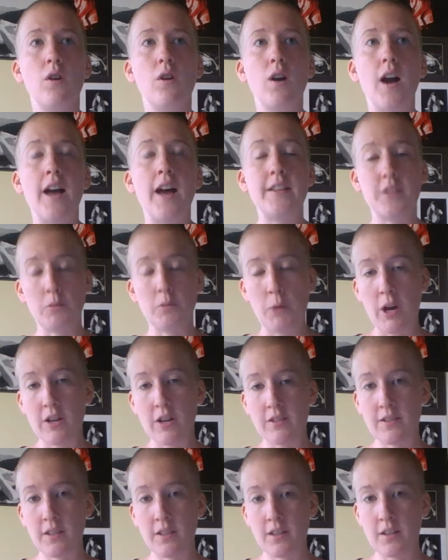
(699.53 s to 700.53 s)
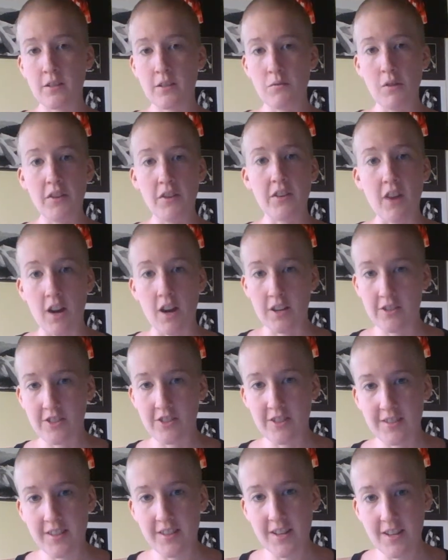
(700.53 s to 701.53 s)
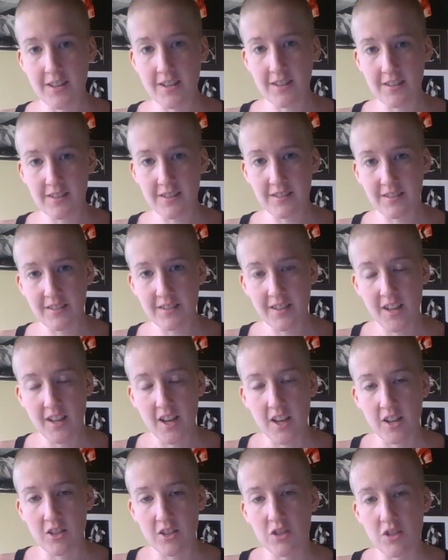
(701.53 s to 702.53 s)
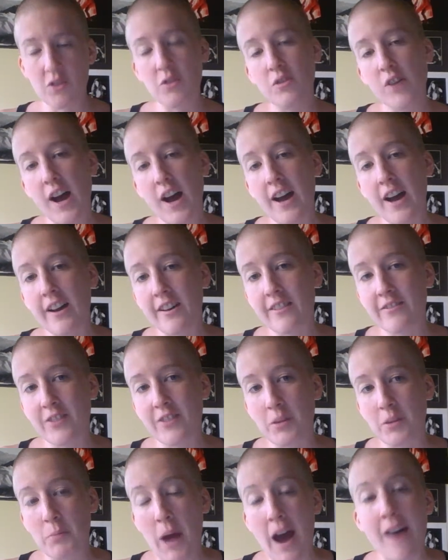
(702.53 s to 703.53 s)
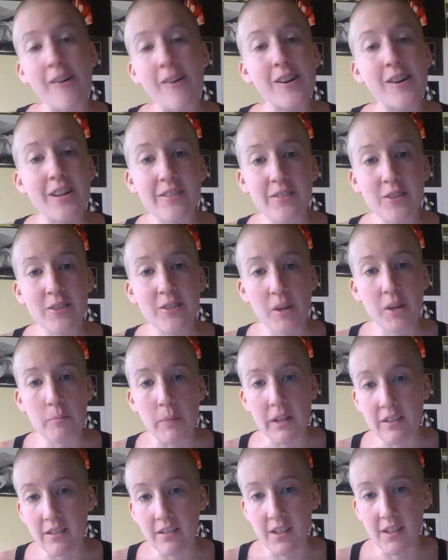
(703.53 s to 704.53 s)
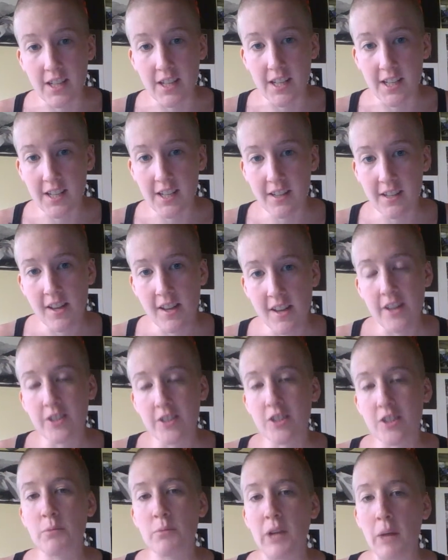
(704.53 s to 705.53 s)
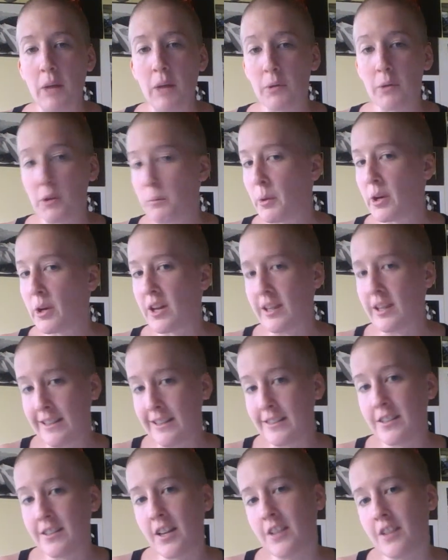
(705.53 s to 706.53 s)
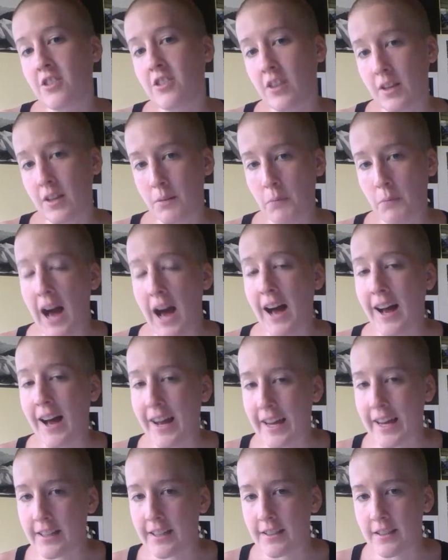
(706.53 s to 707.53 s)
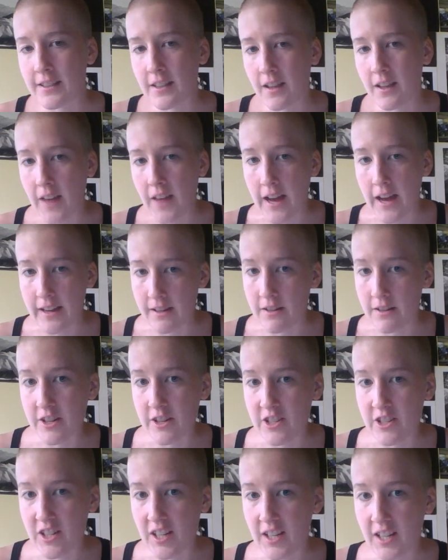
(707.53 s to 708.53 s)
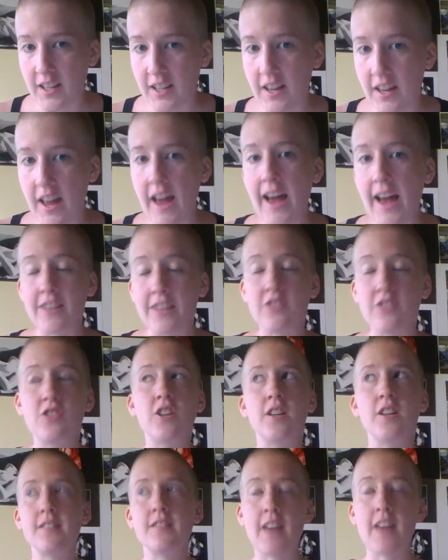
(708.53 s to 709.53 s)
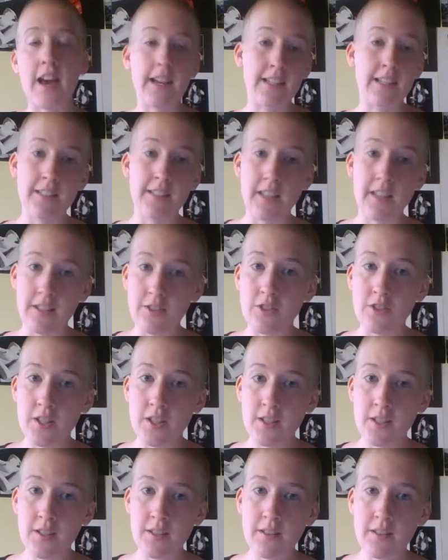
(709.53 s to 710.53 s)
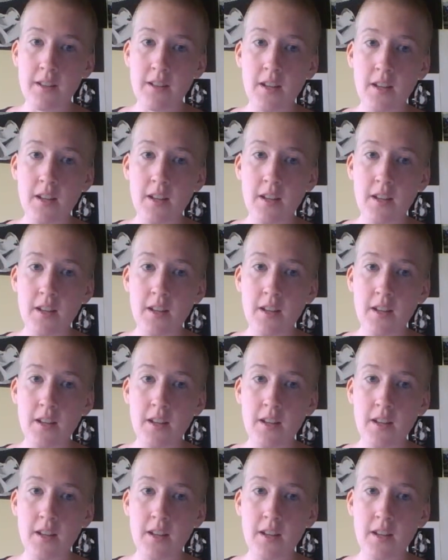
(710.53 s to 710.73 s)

as a person with consciousness, you have the powerful ability to be able to put an intention behind that energy. And just that intention